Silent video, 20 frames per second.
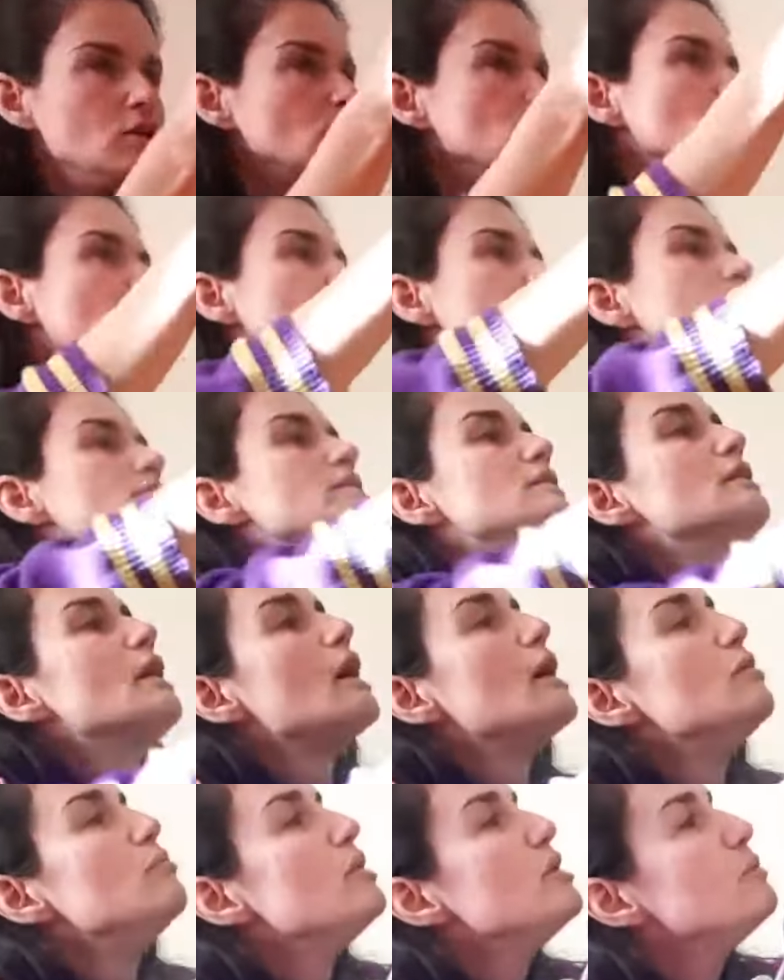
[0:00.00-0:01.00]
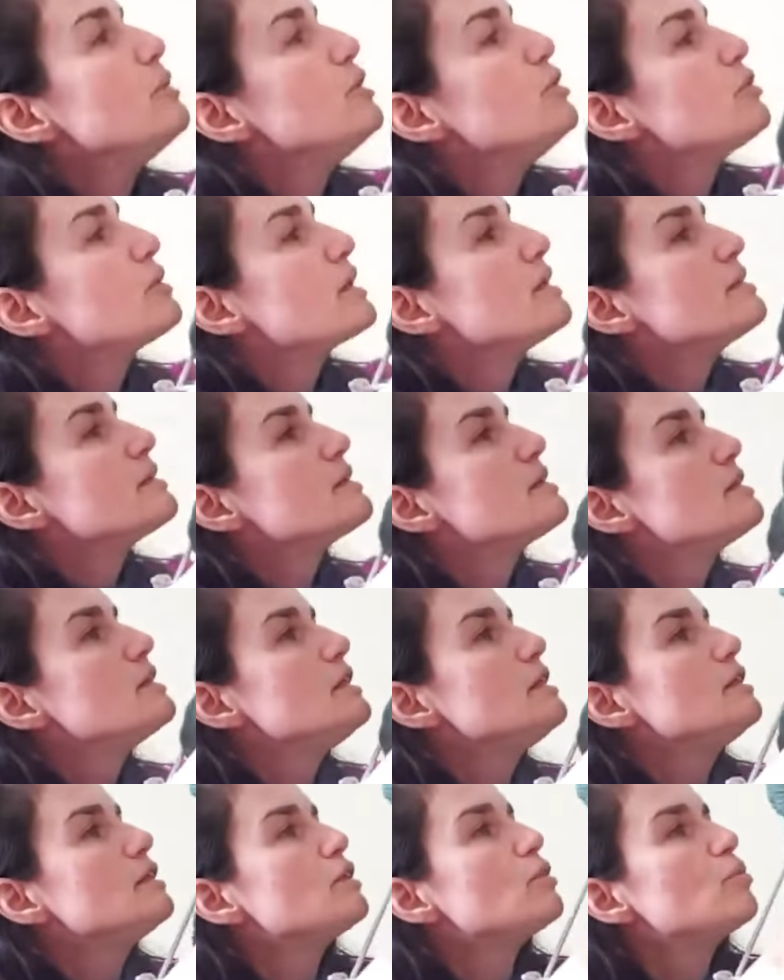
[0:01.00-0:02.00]
waste time. Maybe you can see
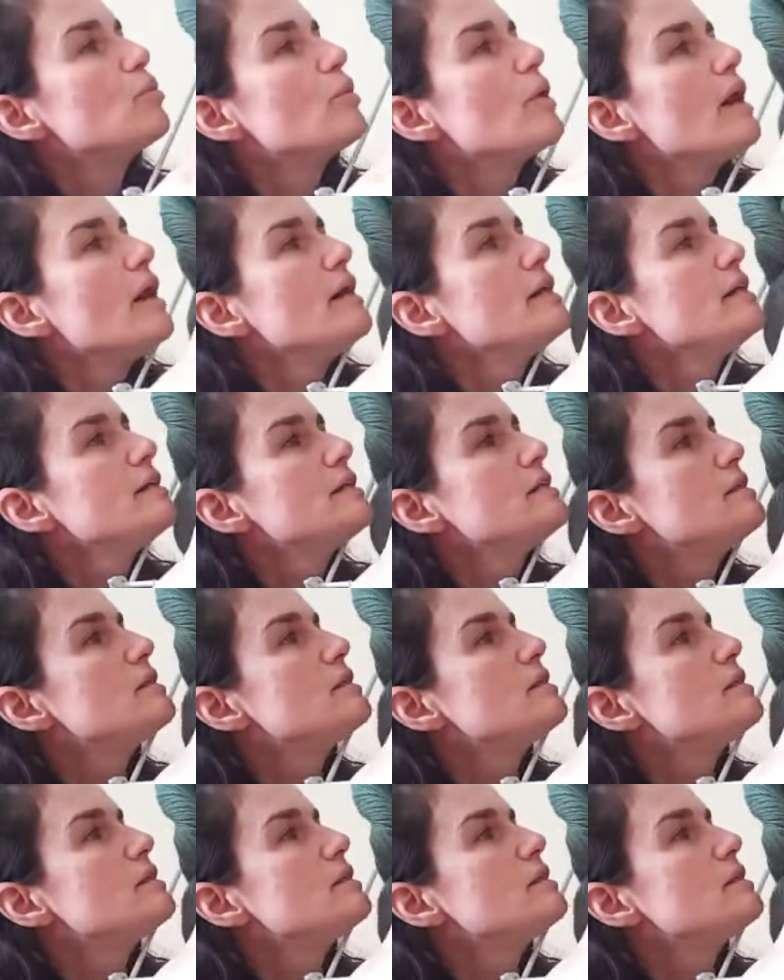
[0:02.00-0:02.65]
the rest.